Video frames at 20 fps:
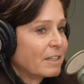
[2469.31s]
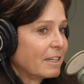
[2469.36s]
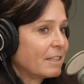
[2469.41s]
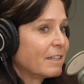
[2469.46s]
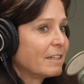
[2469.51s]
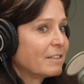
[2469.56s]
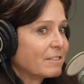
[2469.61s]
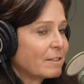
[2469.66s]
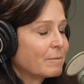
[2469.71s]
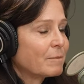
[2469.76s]

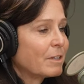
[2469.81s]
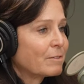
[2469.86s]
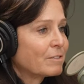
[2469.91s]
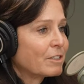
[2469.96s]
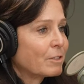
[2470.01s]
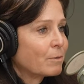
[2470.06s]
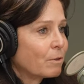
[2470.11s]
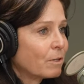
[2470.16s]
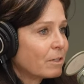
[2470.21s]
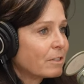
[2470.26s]
and
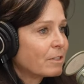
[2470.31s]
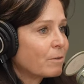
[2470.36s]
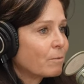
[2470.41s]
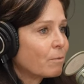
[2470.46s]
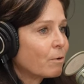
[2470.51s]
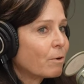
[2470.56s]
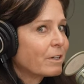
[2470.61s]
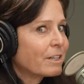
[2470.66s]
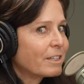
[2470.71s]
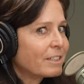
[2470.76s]
sometimes they work the
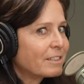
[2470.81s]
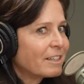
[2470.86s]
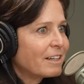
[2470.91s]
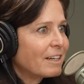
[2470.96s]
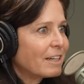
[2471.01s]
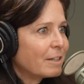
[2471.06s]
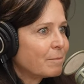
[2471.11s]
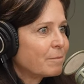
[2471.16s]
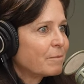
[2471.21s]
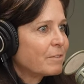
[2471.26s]
working
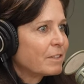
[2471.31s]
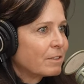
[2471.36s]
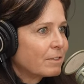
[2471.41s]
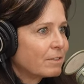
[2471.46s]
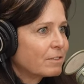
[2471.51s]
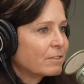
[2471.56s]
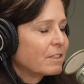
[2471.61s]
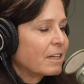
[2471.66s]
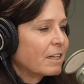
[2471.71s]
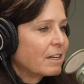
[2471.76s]
time
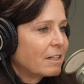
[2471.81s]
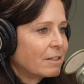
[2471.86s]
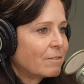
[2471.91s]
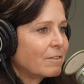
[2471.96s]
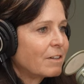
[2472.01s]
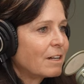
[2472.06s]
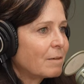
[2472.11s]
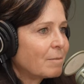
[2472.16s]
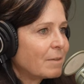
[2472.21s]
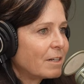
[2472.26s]
feels a hell
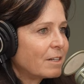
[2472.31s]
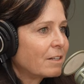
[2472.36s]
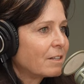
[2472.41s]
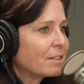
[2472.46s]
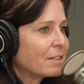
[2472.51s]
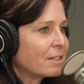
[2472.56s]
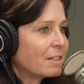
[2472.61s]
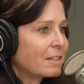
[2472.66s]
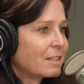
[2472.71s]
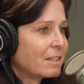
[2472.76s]
of a lot better